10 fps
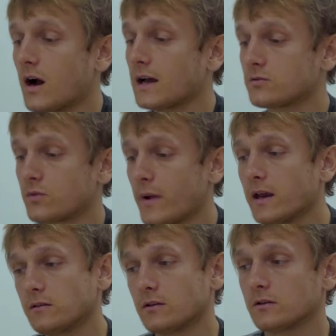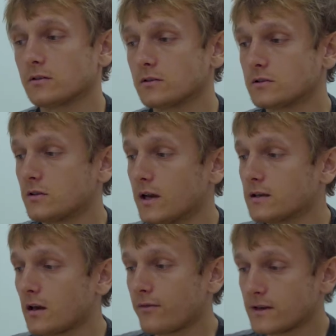as a reminder, the
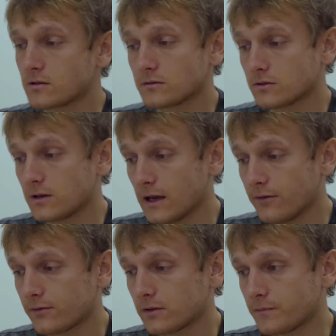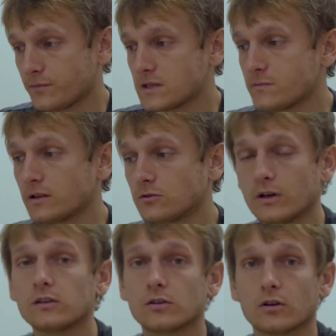interface on the left is meant to
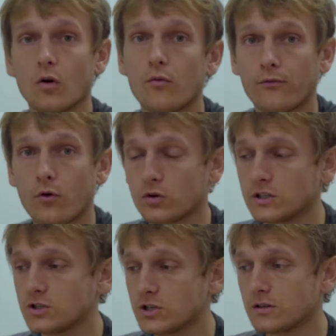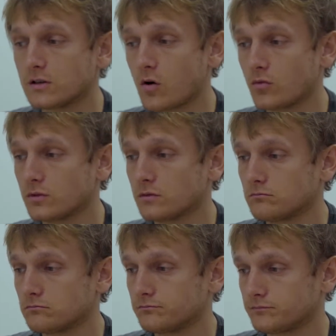enter a 4-digit code
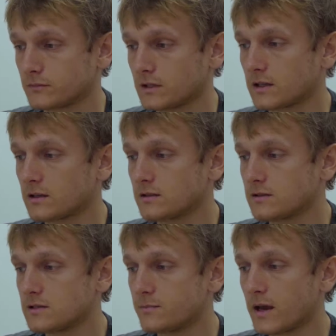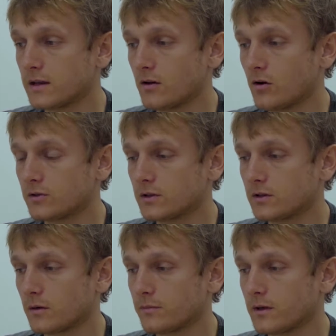that is displayed on the
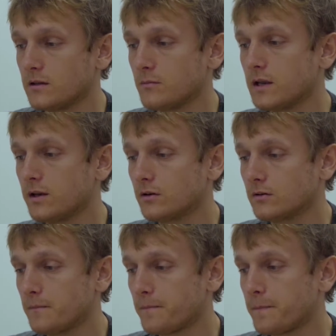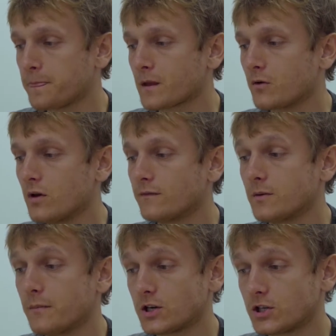top. In the middle, you have
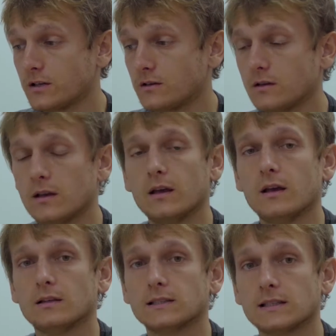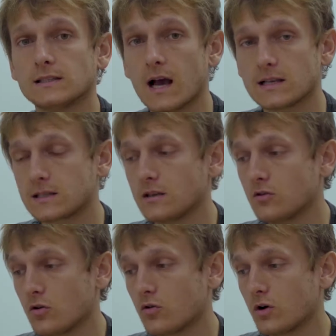the machine that is asking
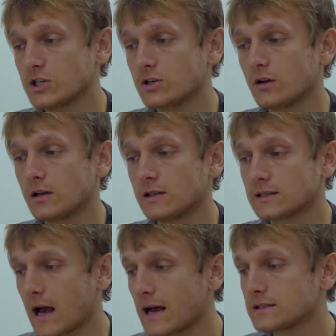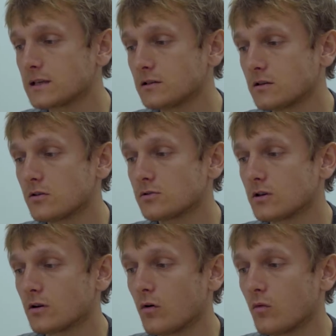you a question, and it's asking the
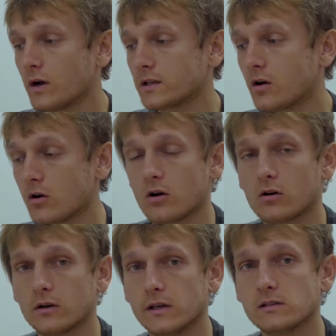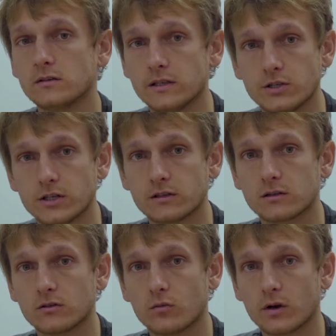user what color is the digit
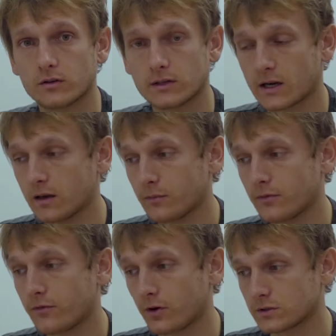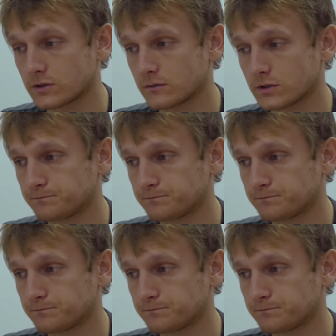you want to type first.